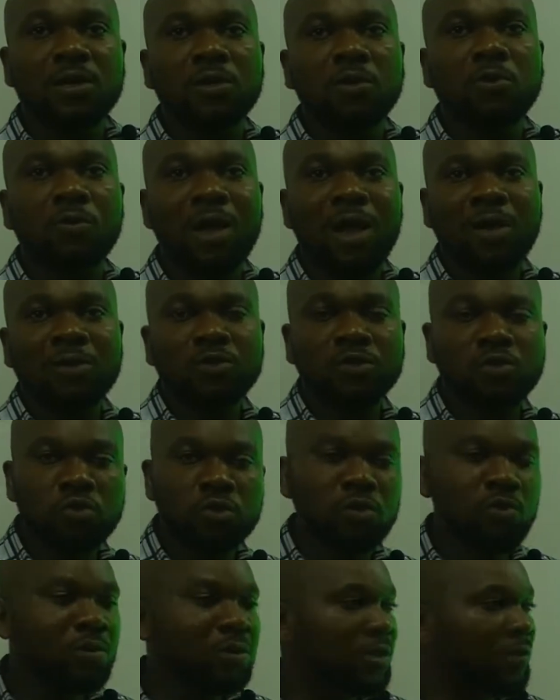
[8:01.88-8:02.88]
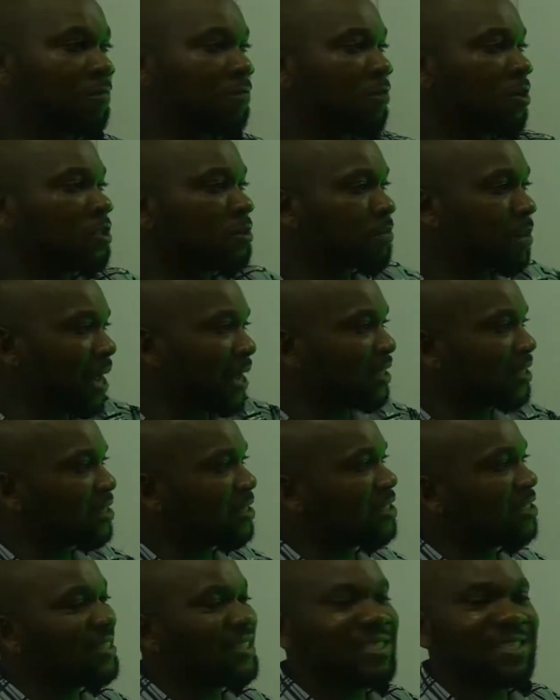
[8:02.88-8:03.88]
We are through with the first part.
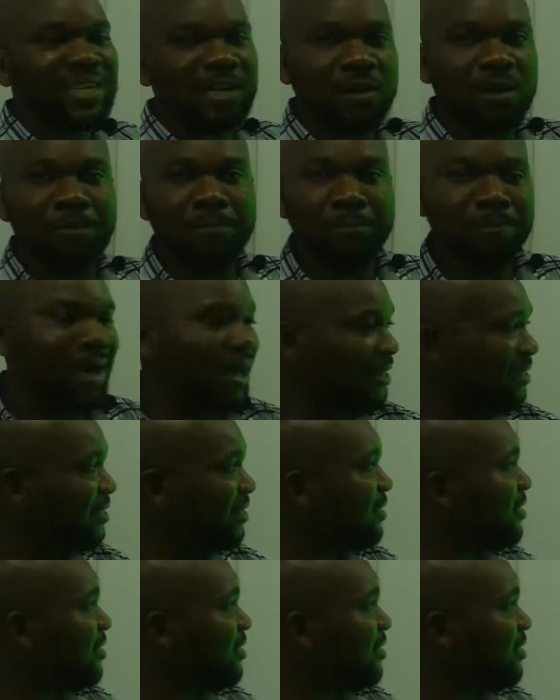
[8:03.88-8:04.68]
This is second part.